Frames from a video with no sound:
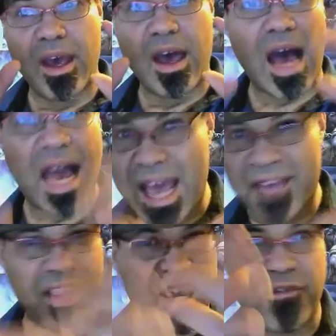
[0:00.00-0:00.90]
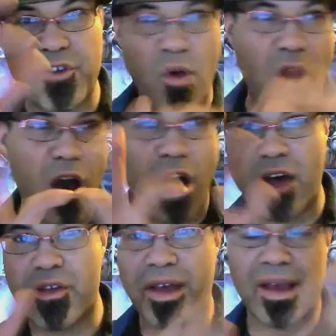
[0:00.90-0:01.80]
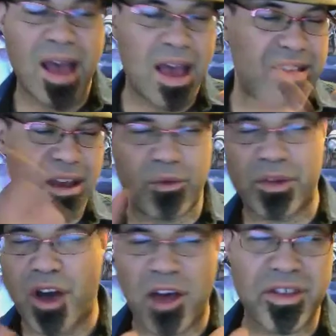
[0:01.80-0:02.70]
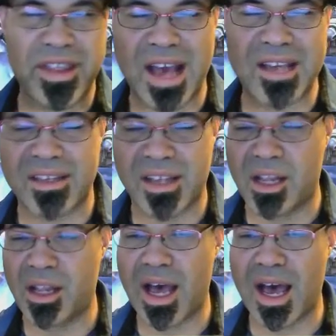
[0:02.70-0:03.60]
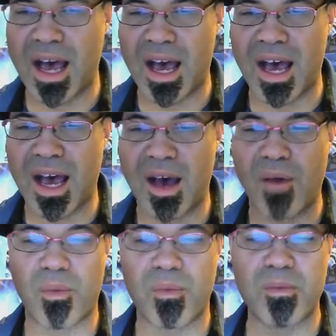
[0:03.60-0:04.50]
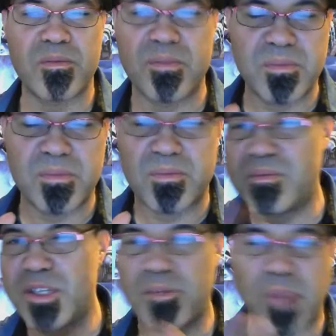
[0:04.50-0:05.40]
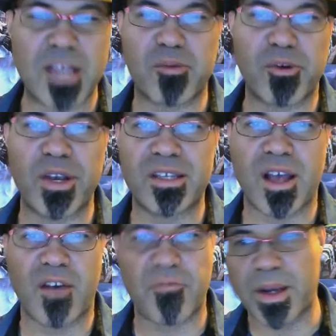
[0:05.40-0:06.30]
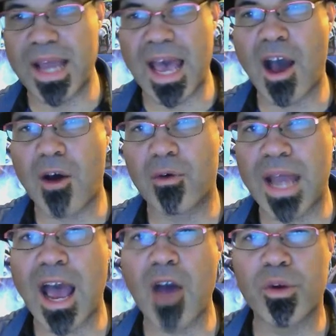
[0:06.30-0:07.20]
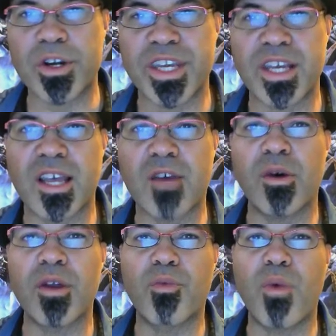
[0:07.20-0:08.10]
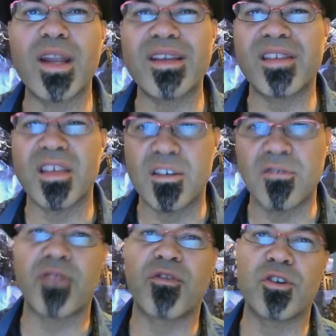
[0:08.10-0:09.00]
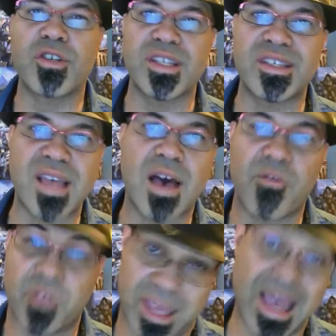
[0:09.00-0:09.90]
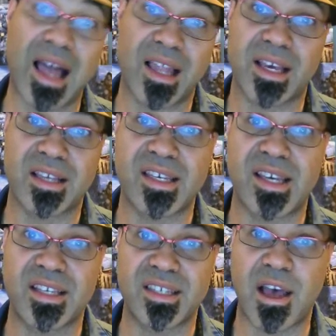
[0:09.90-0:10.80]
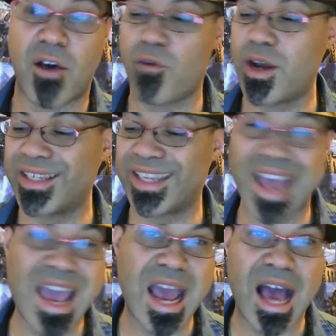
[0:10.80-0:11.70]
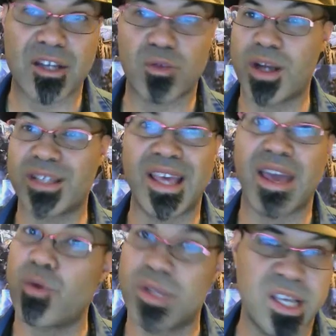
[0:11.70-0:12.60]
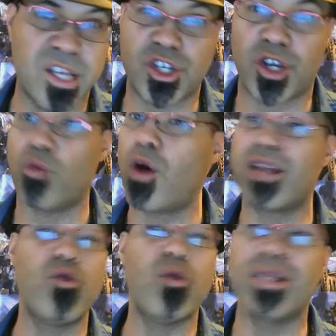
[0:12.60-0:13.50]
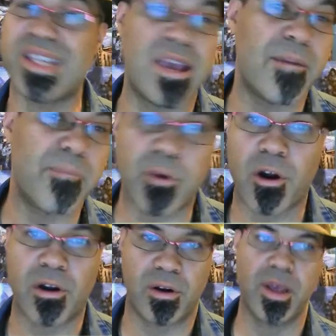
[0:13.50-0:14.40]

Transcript: I had to give you all the, I dealt with all the nice little uh, uh, uh, space marine stuff but now now we're dealing with what is the universe itself the galaxy itself what is chaos what is the inquisition what who is the emperor